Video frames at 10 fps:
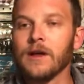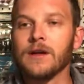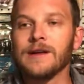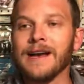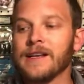
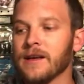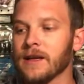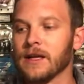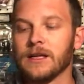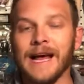
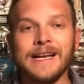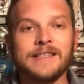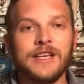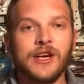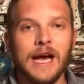Glad to
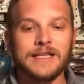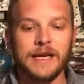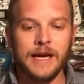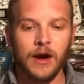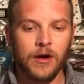see you guys in
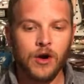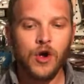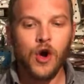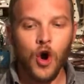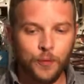here.
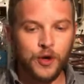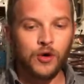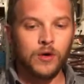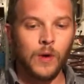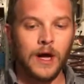Hope you're
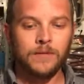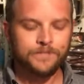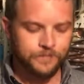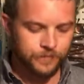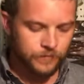doing well.
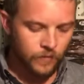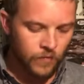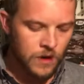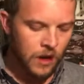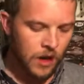
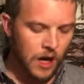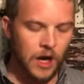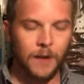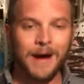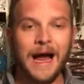
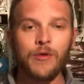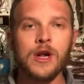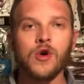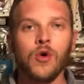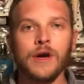I
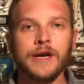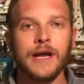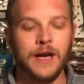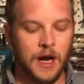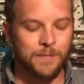recorded
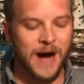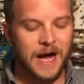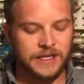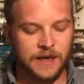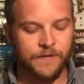an
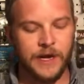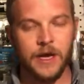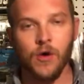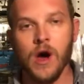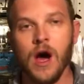unboxing
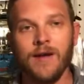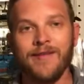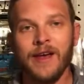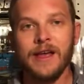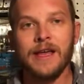video of
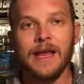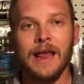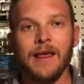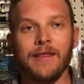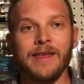
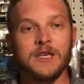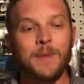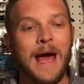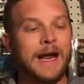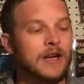this
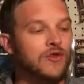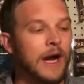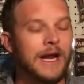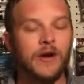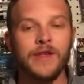package
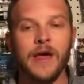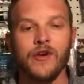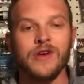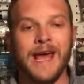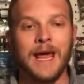right here the other
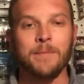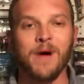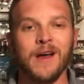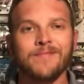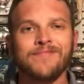day, but